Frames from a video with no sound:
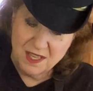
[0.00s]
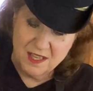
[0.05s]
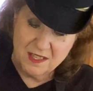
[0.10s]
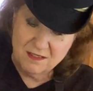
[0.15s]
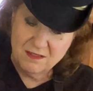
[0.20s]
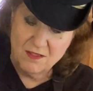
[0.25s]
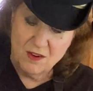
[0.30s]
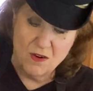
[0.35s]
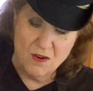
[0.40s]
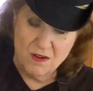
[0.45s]
to
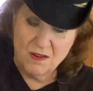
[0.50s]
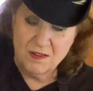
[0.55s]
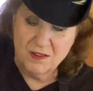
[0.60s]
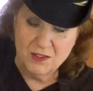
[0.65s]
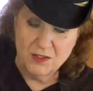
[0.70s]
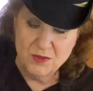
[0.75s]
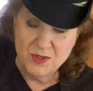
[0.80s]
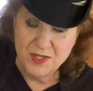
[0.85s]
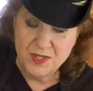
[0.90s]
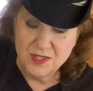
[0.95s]

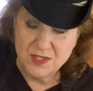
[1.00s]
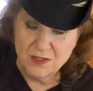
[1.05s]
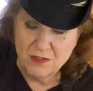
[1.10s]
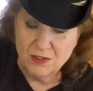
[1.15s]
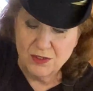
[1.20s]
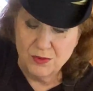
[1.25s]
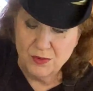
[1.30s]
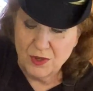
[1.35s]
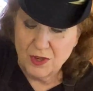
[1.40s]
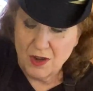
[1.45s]
lose its
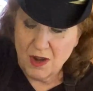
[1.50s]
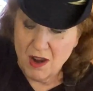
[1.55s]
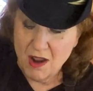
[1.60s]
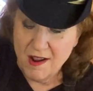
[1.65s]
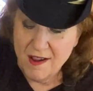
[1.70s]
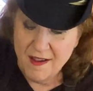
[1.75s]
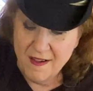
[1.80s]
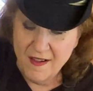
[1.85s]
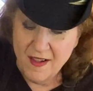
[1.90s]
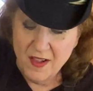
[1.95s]
gluten.
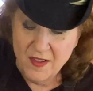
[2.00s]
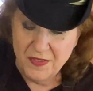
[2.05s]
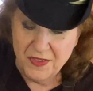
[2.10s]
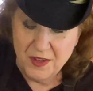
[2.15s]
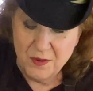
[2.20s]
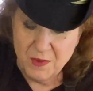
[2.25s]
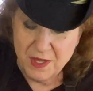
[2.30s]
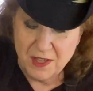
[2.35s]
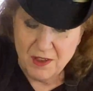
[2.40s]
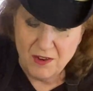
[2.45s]

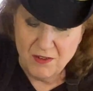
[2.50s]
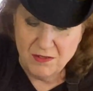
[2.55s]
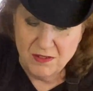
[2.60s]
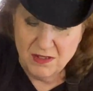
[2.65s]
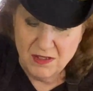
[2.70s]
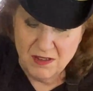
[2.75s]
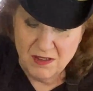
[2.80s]
There we go.